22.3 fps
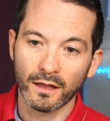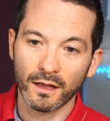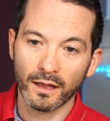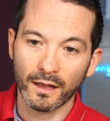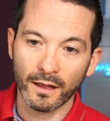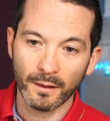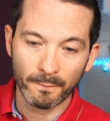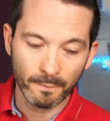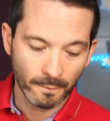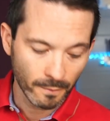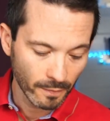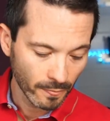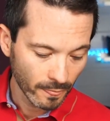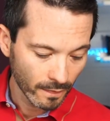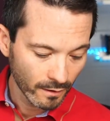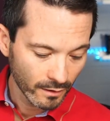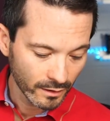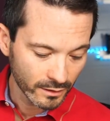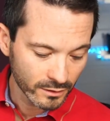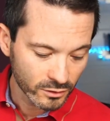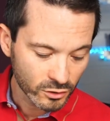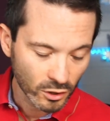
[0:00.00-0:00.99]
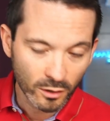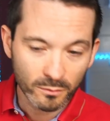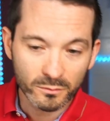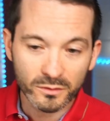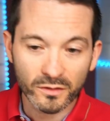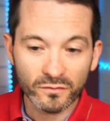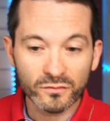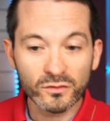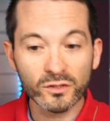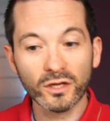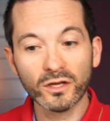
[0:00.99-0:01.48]
Um, in
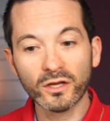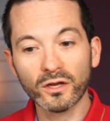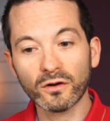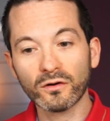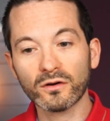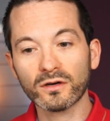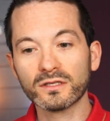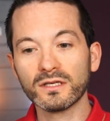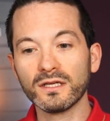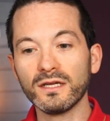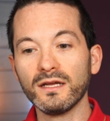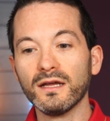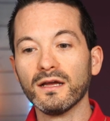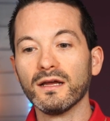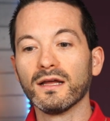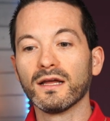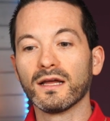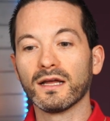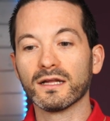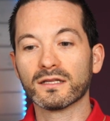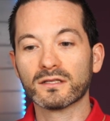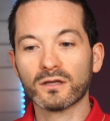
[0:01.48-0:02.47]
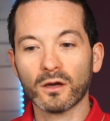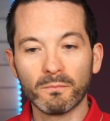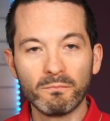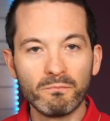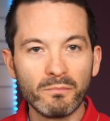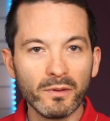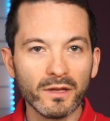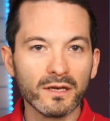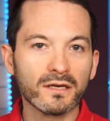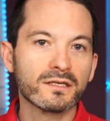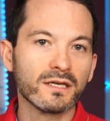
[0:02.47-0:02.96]
terms of security, it's
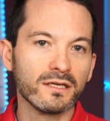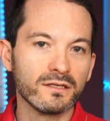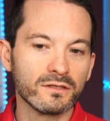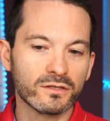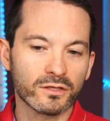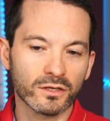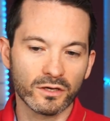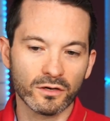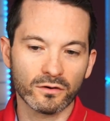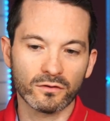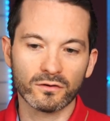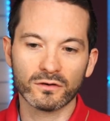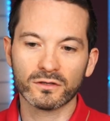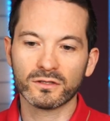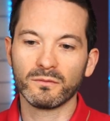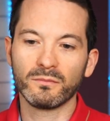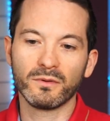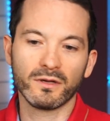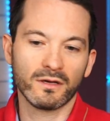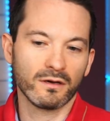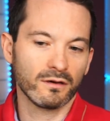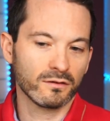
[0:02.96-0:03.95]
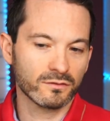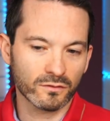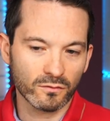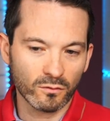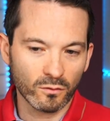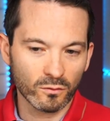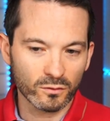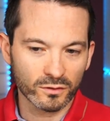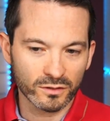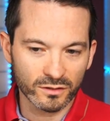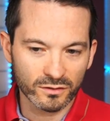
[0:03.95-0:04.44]
got built-in security because of
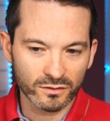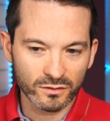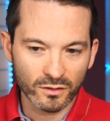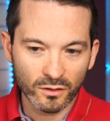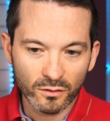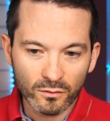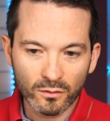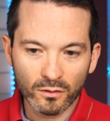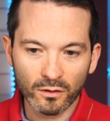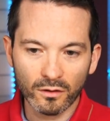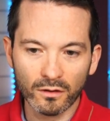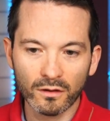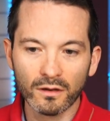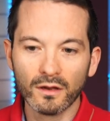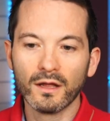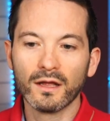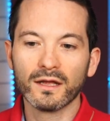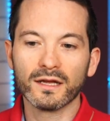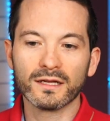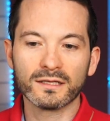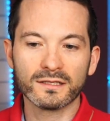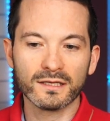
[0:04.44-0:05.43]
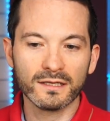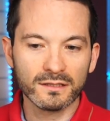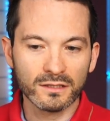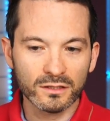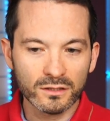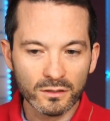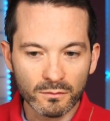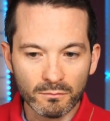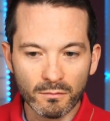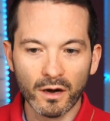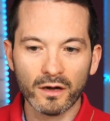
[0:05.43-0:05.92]
course it's Google. It's
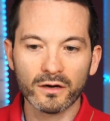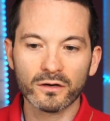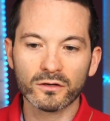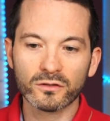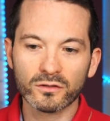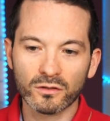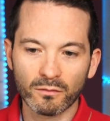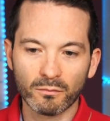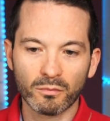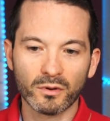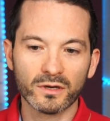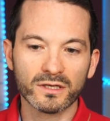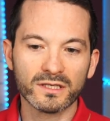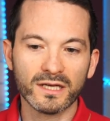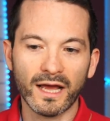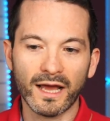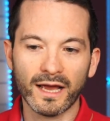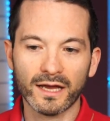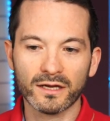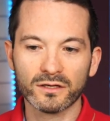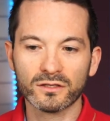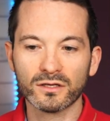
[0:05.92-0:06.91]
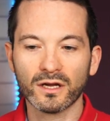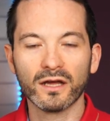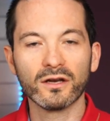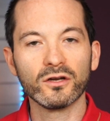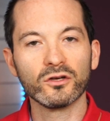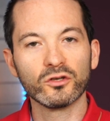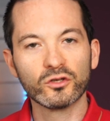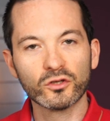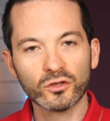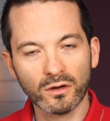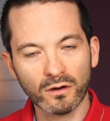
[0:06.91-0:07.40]
easy to monitor and protect
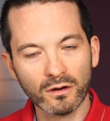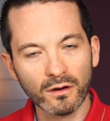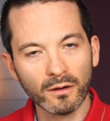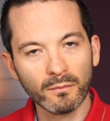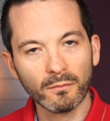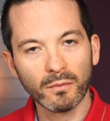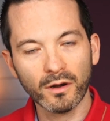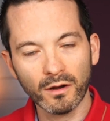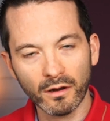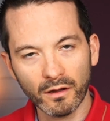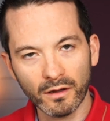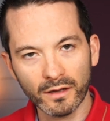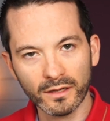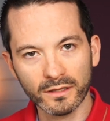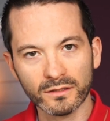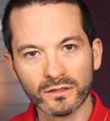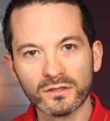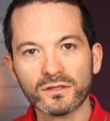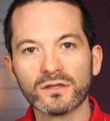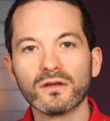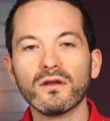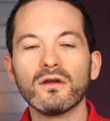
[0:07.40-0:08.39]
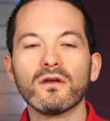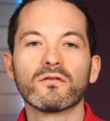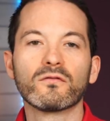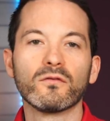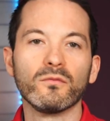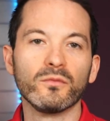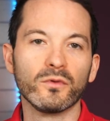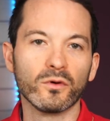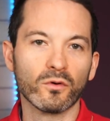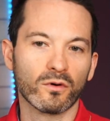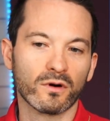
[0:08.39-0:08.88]
and ensure compliance
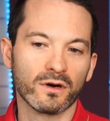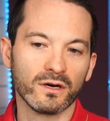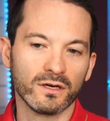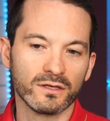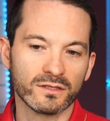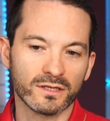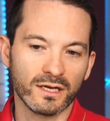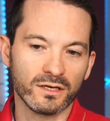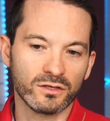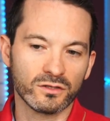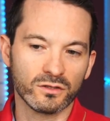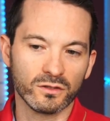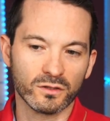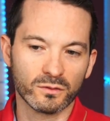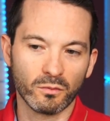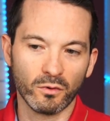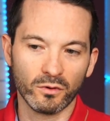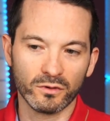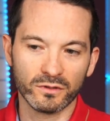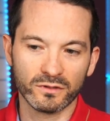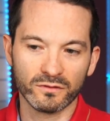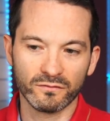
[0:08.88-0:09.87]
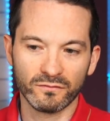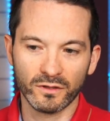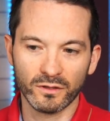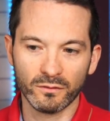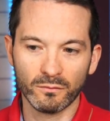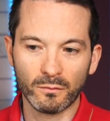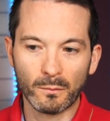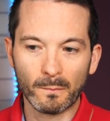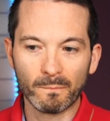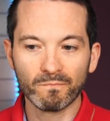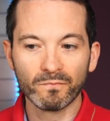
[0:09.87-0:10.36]
from the organization's point of view.